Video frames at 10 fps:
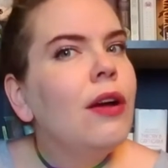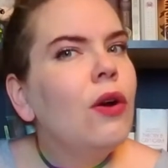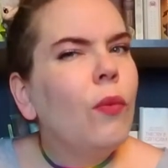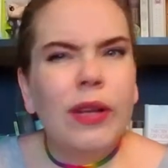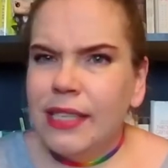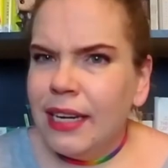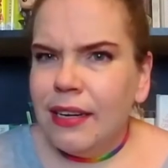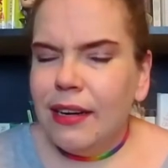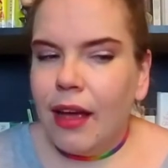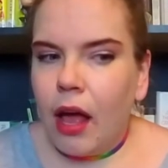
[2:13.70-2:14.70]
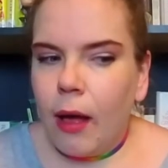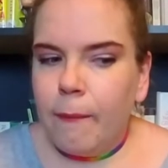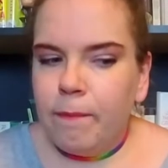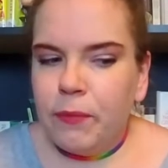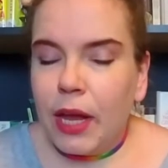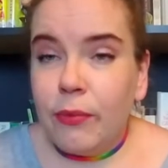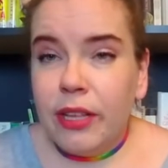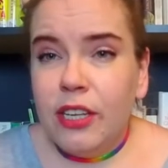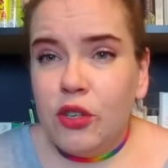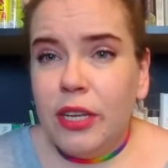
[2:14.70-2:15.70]
wasn't. Um, I
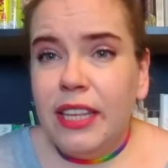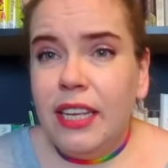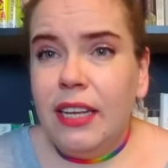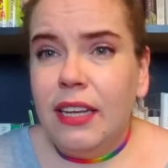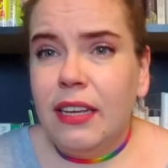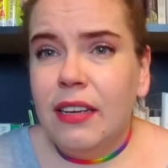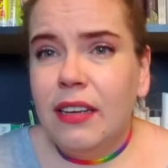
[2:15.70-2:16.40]
really enjoyed the